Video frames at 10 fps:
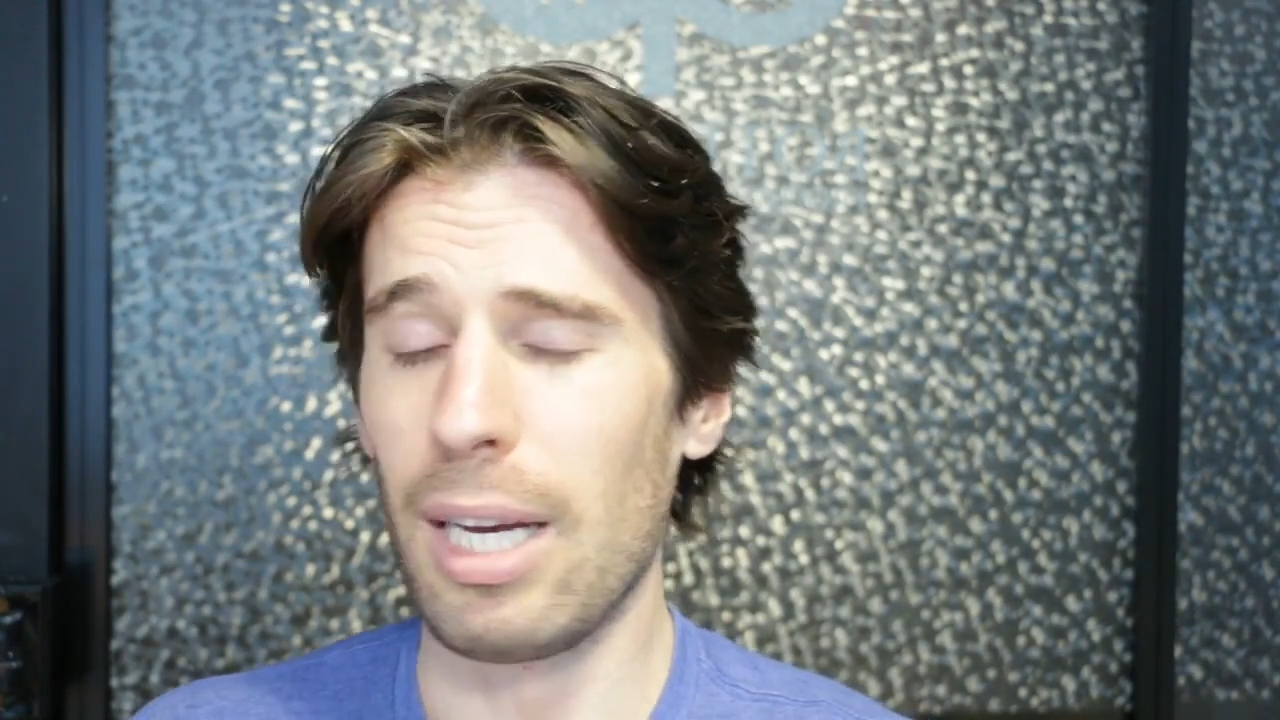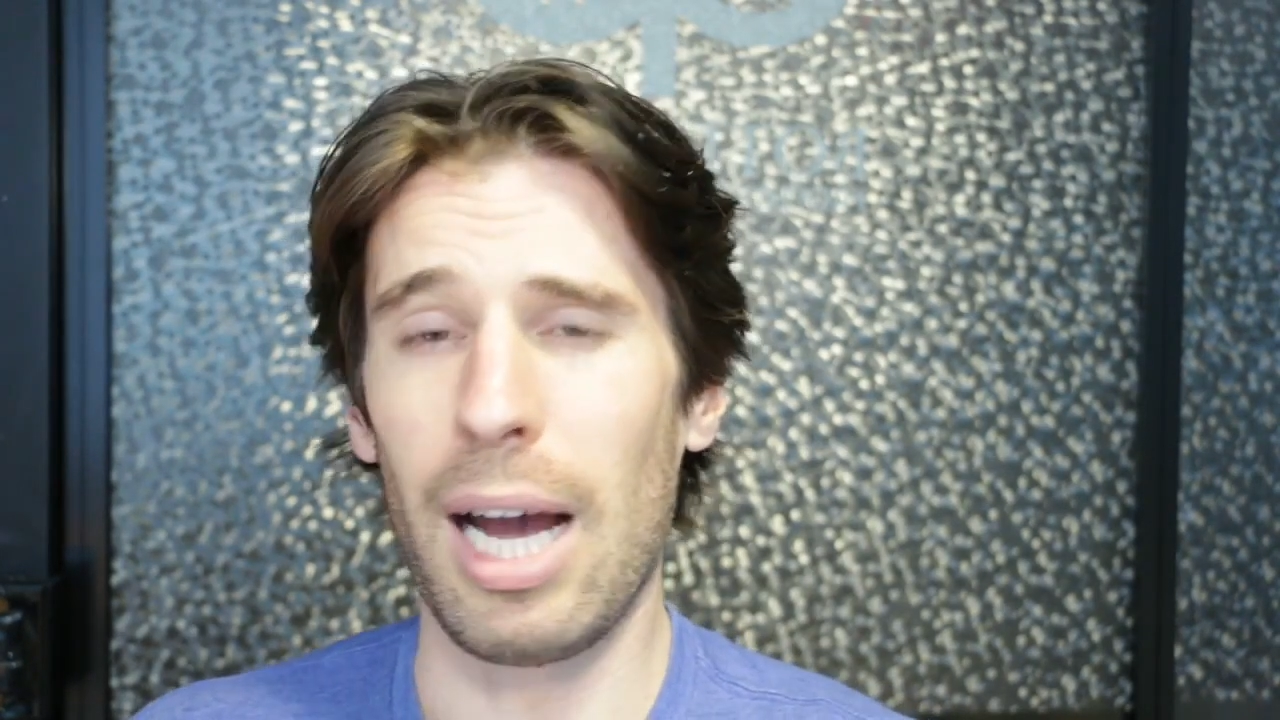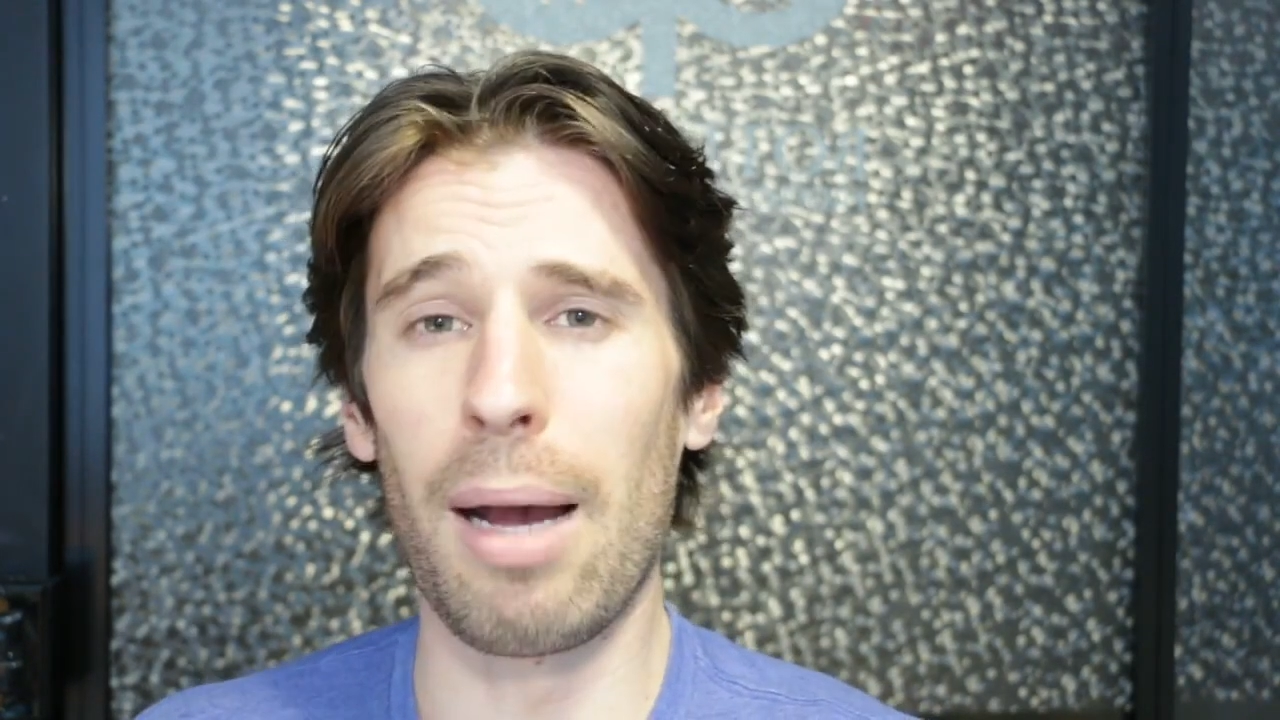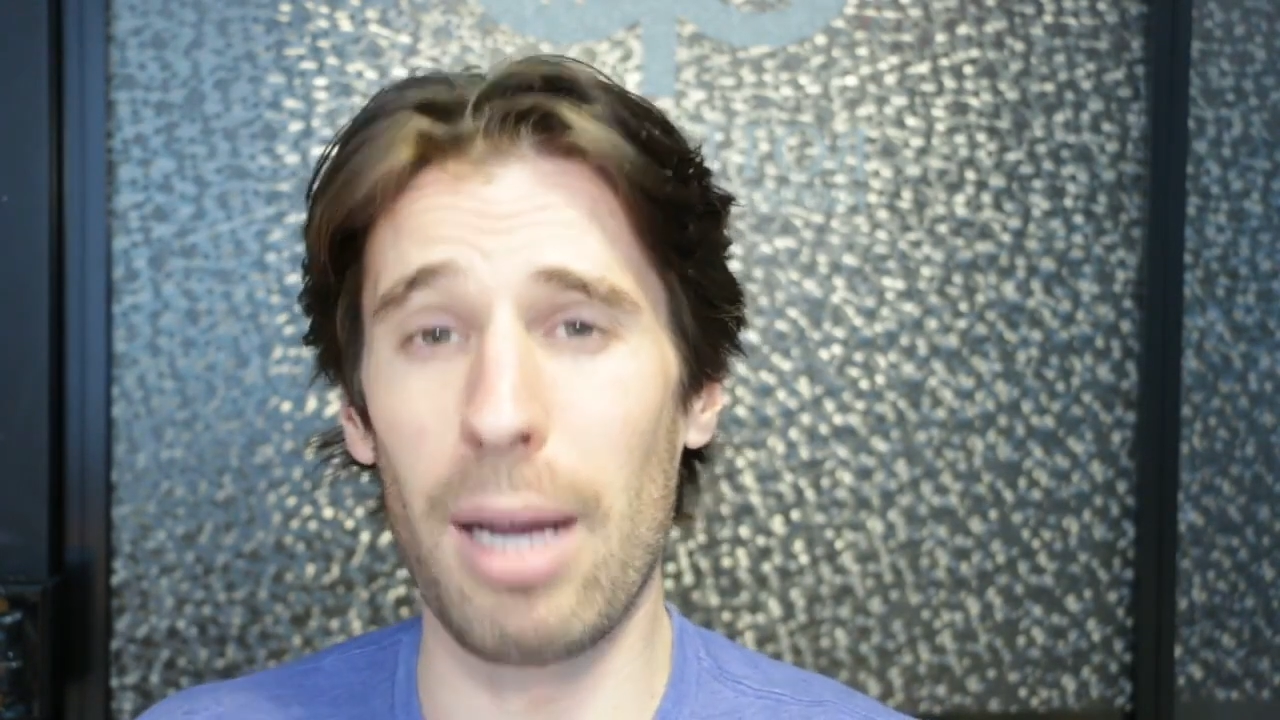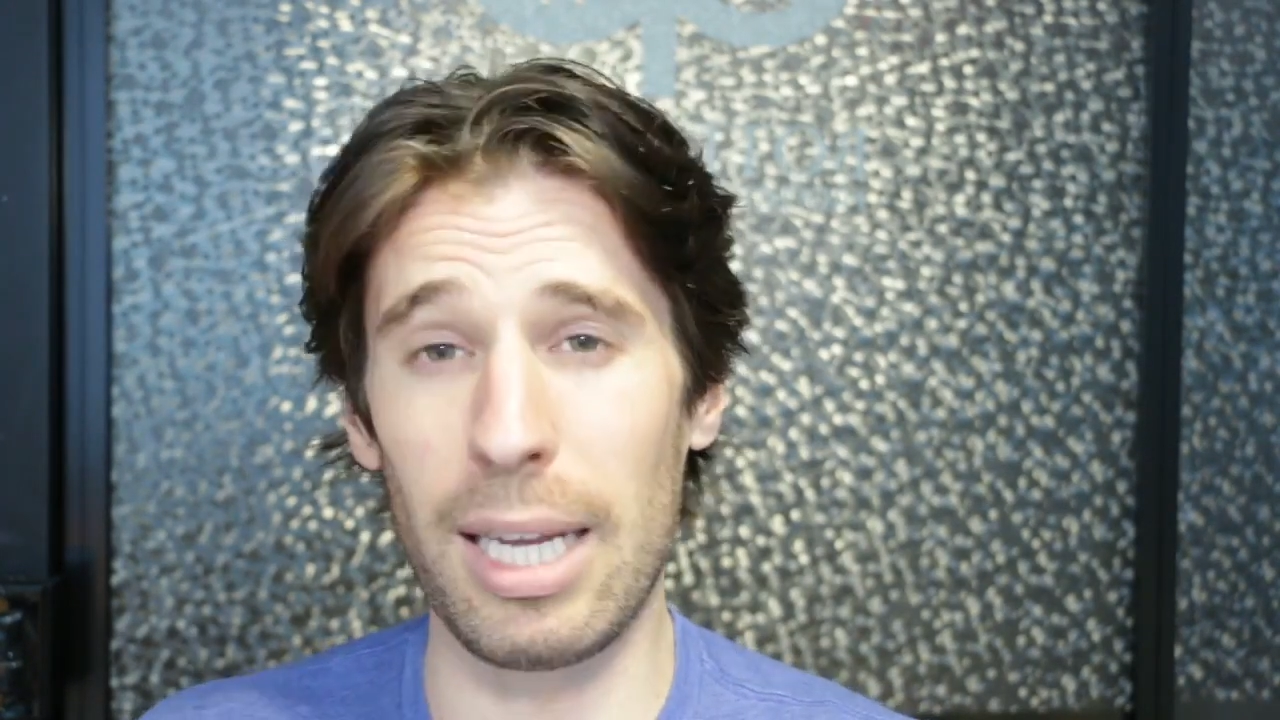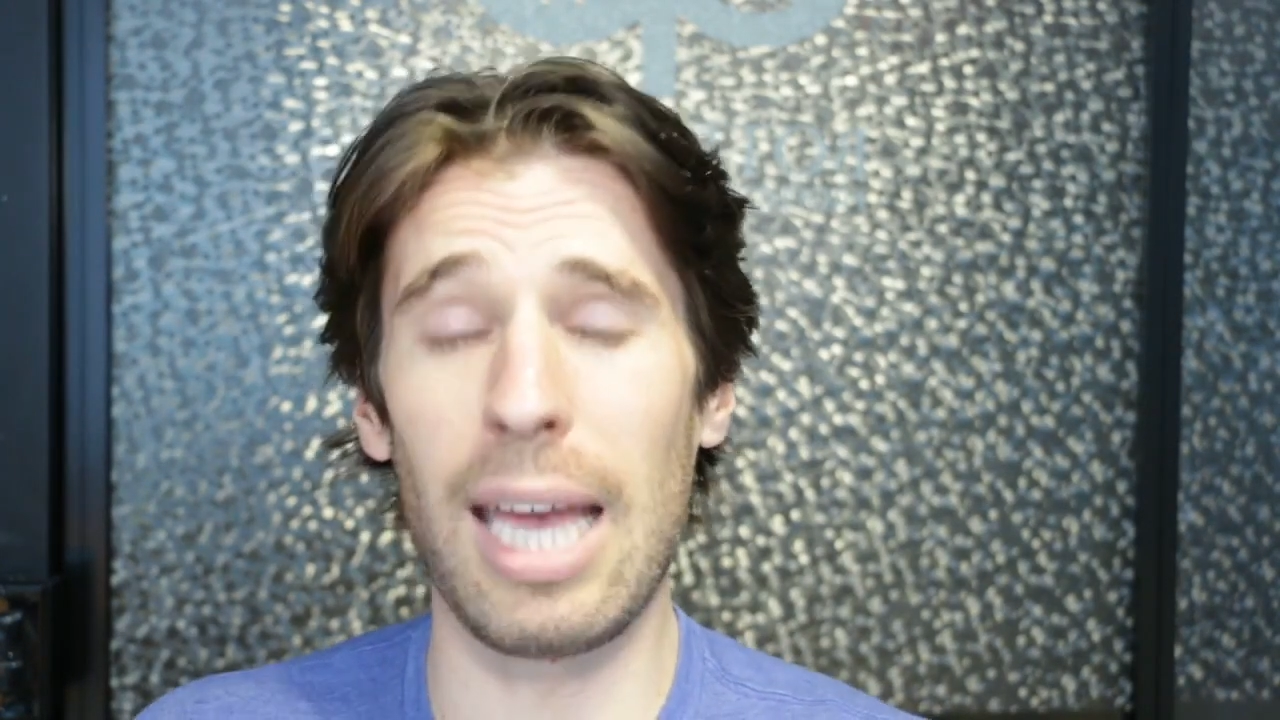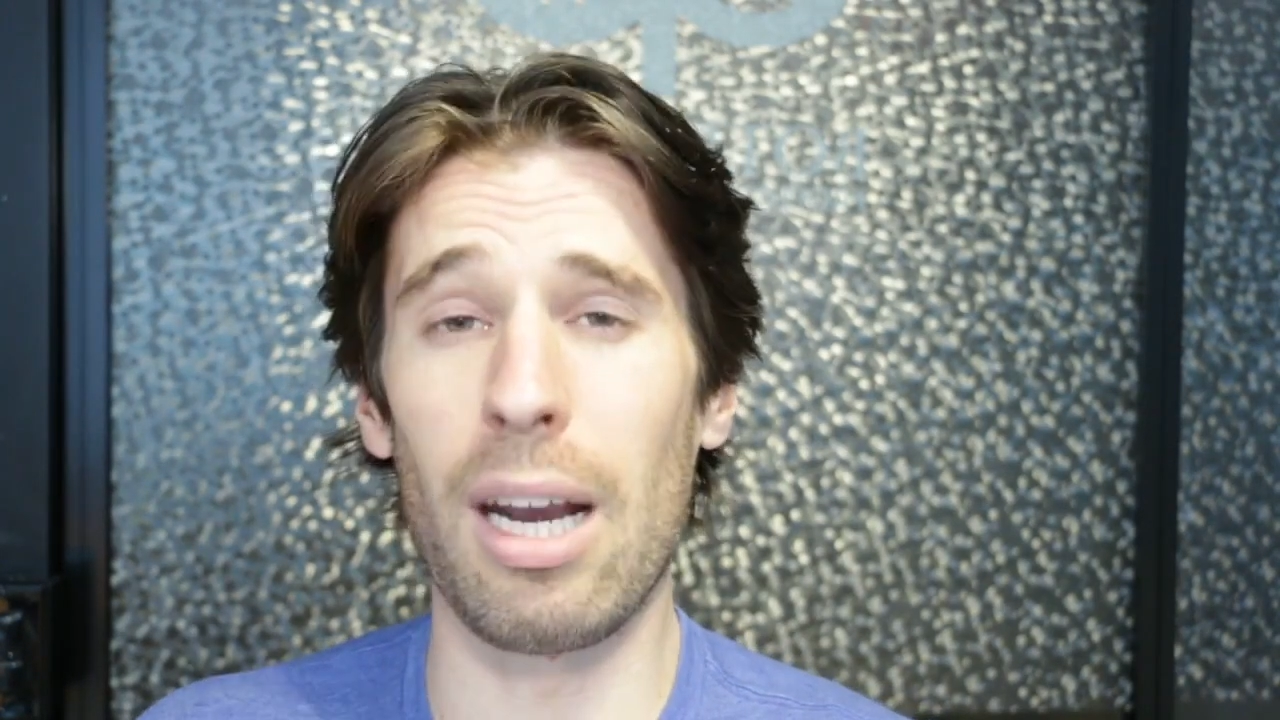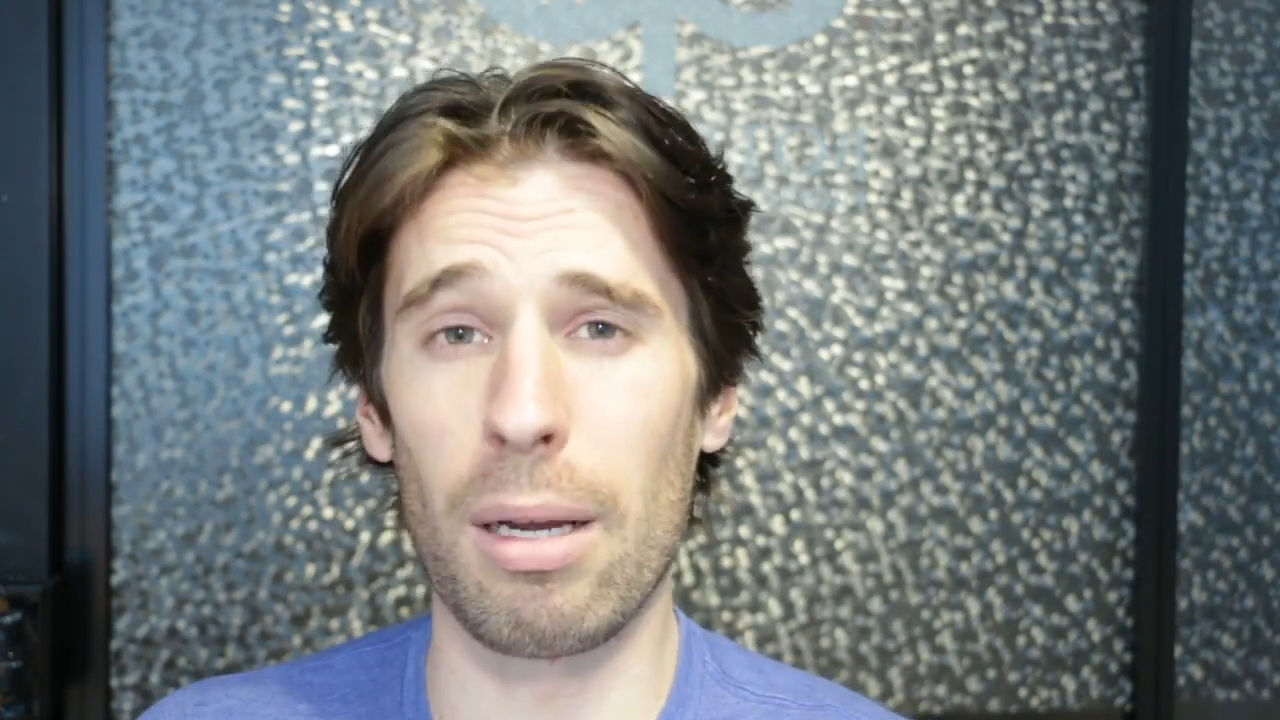I, again,